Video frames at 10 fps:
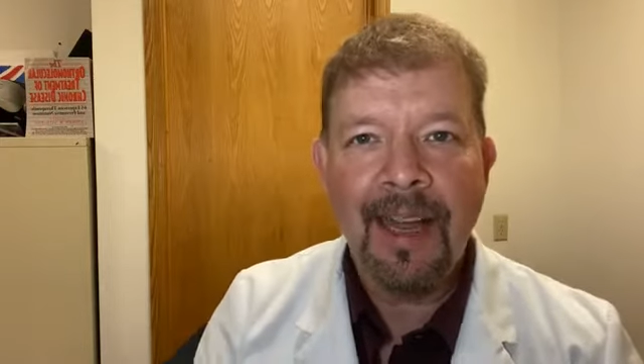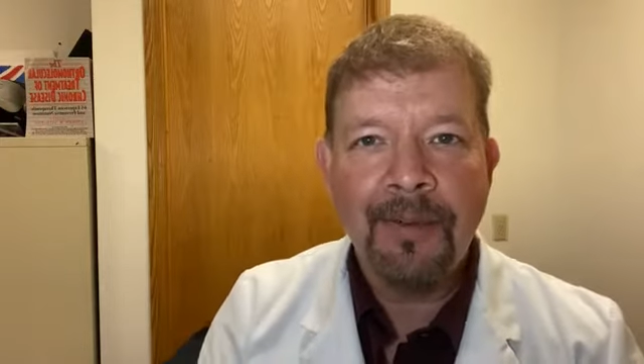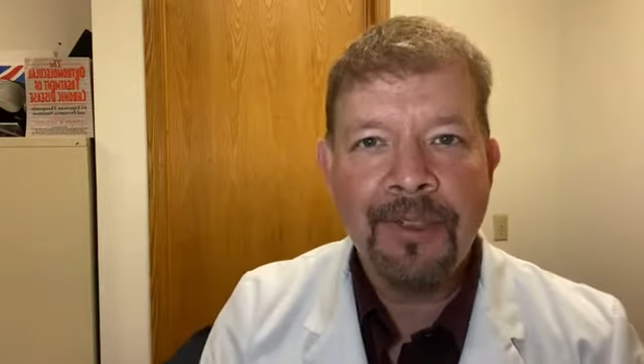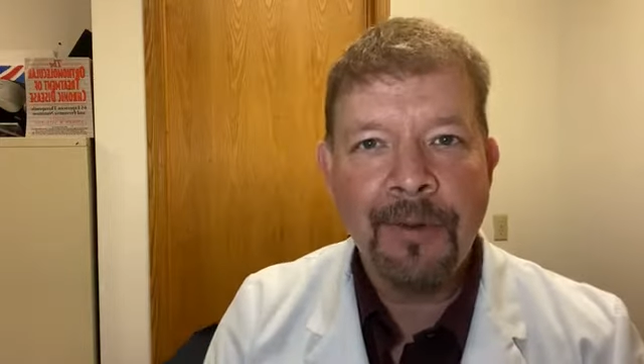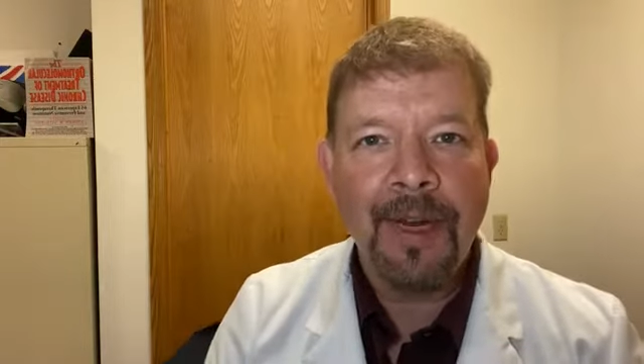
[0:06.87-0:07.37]

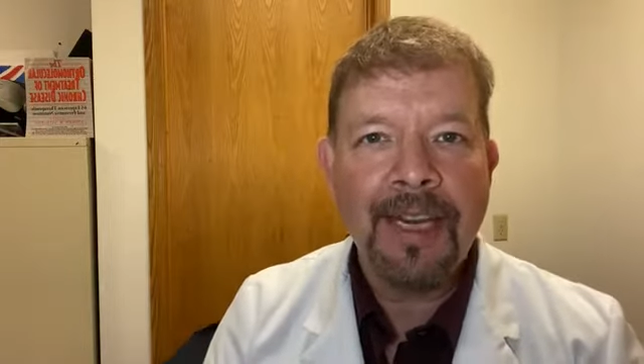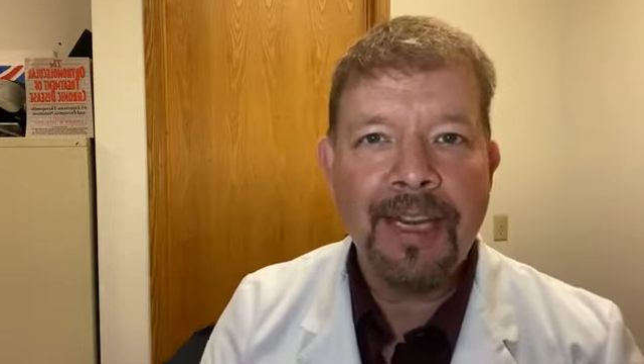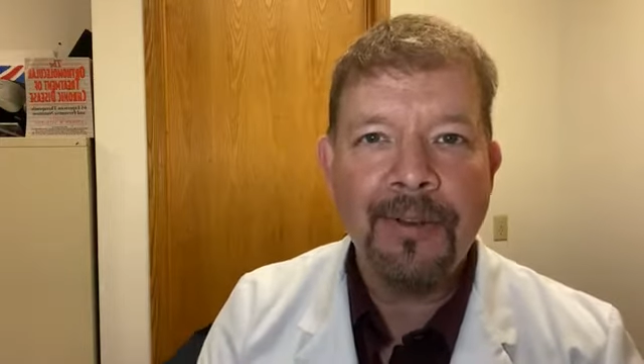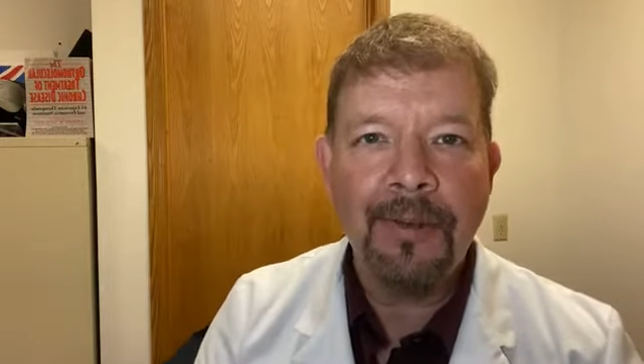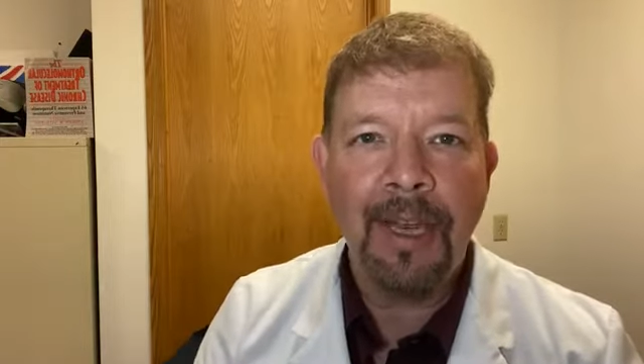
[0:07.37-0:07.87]
I'm joining
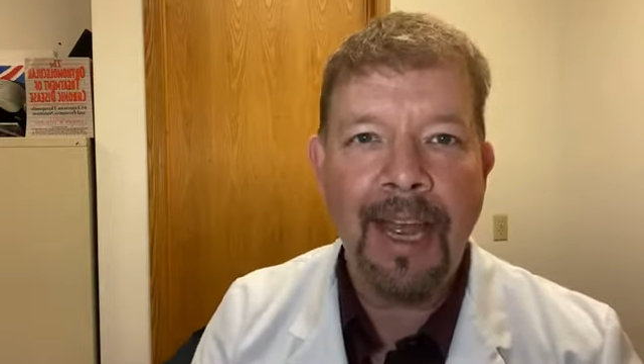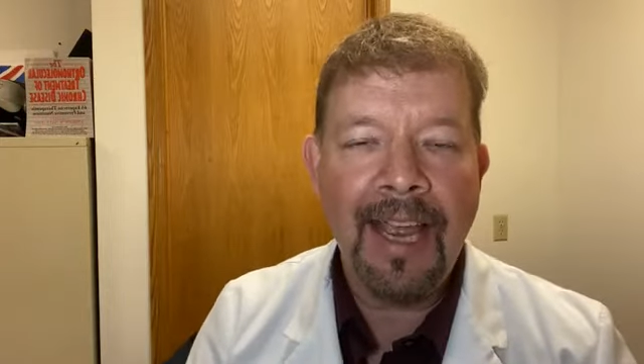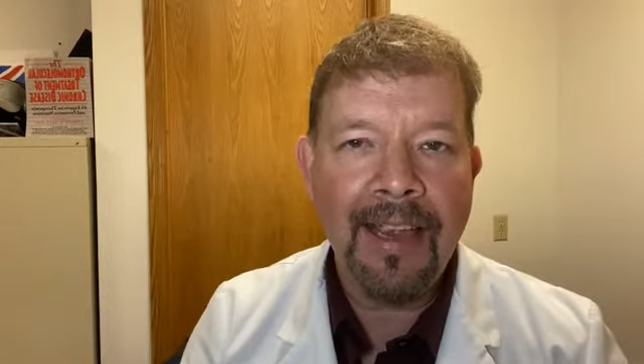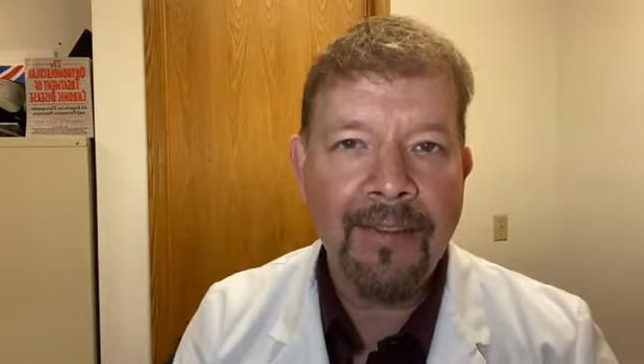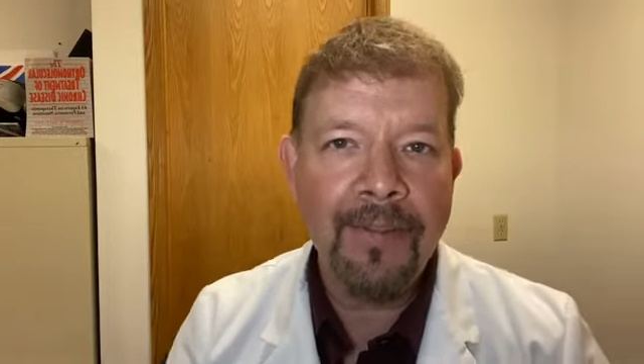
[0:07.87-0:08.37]
you
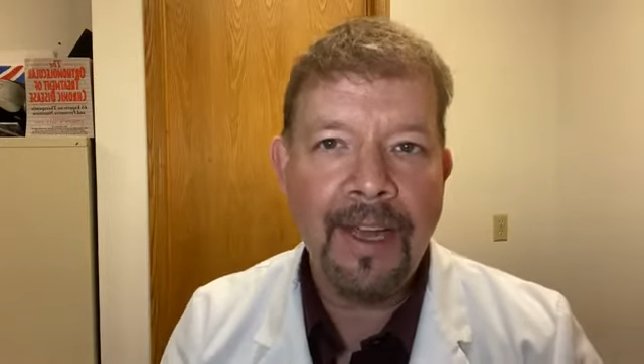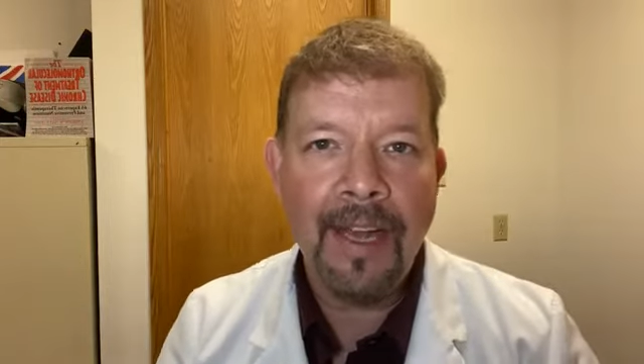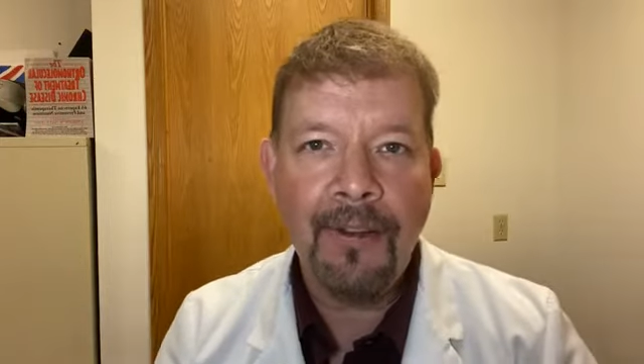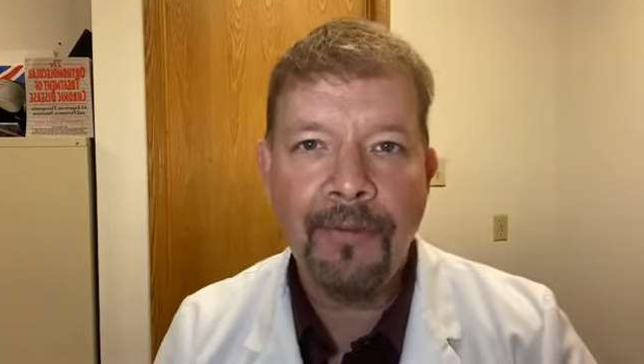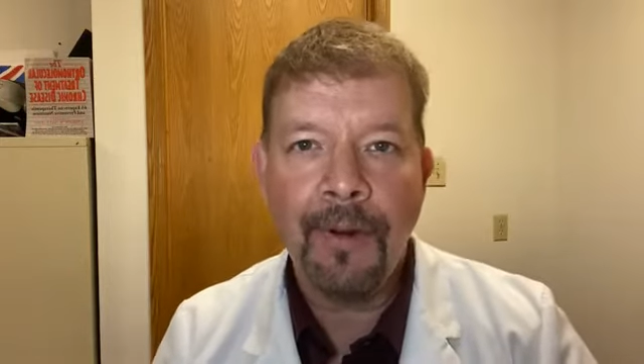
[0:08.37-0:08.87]
live
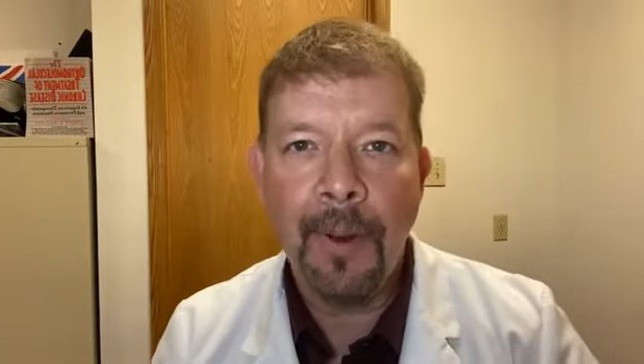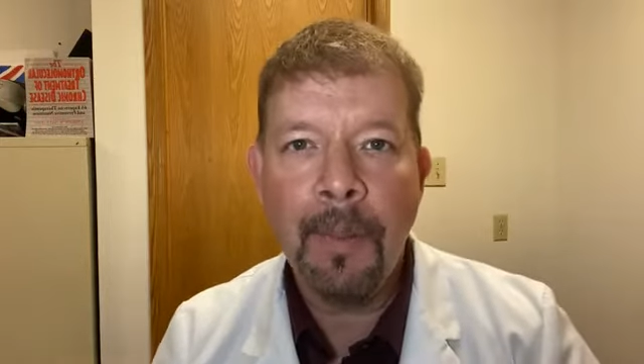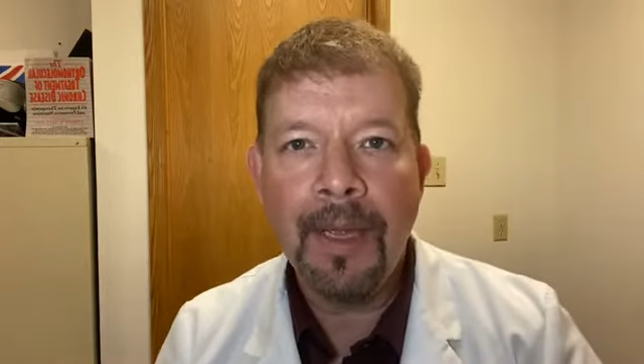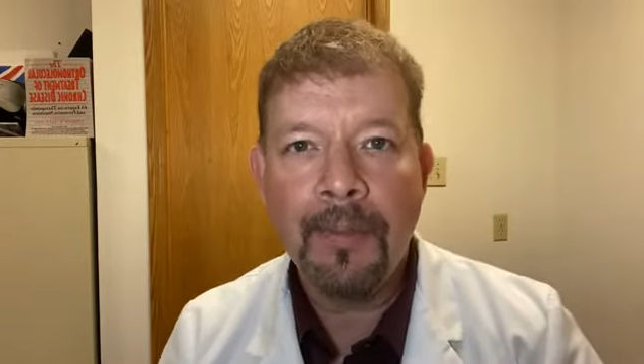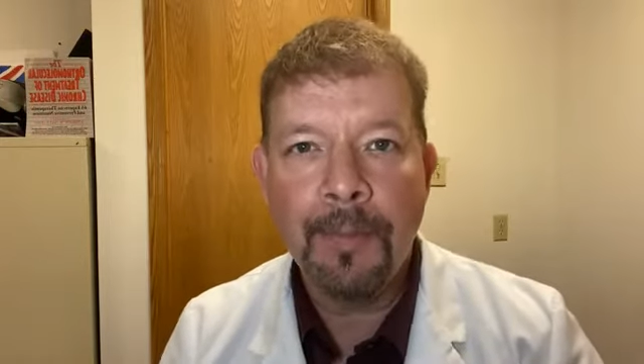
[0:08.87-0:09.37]

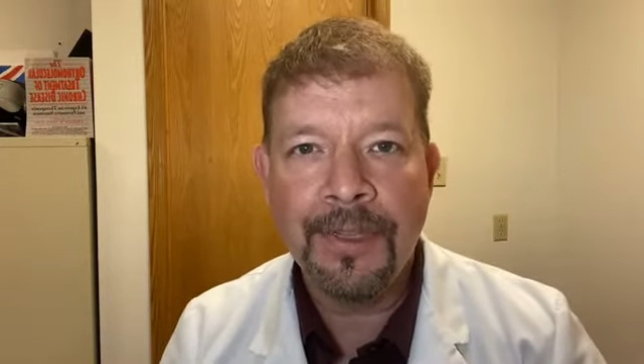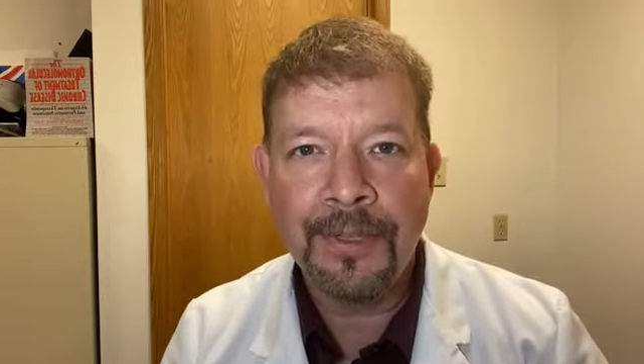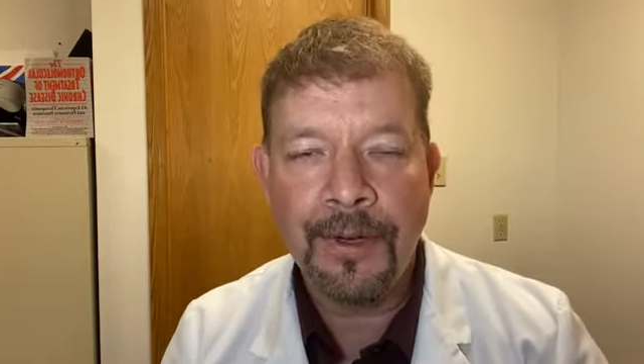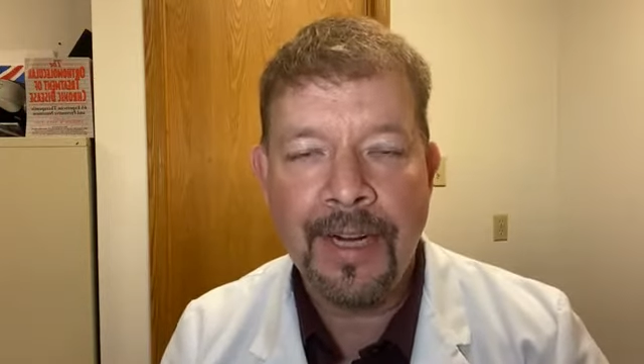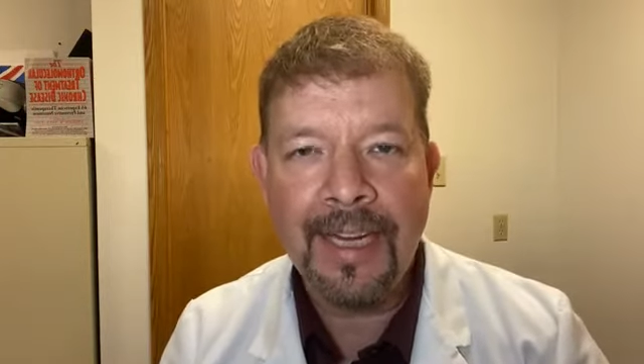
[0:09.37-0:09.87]
from
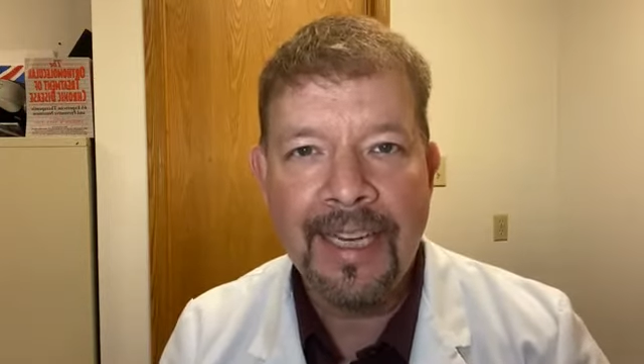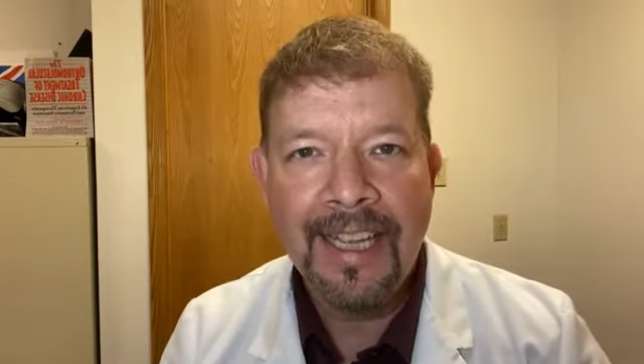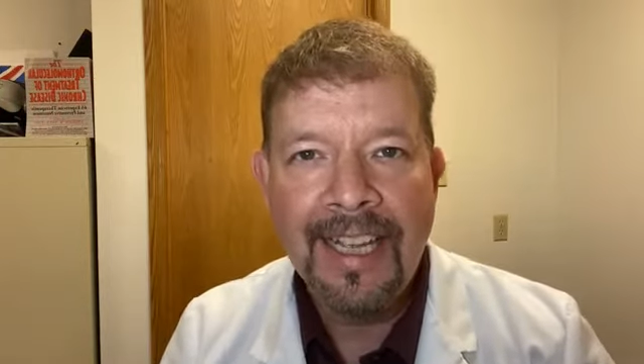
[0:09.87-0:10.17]
Missouri.